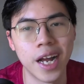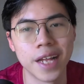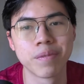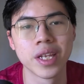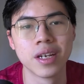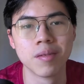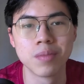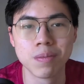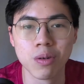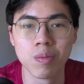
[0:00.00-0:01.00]
And
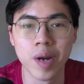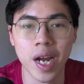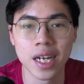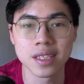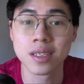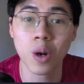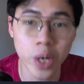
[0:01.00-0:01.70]
people might ask,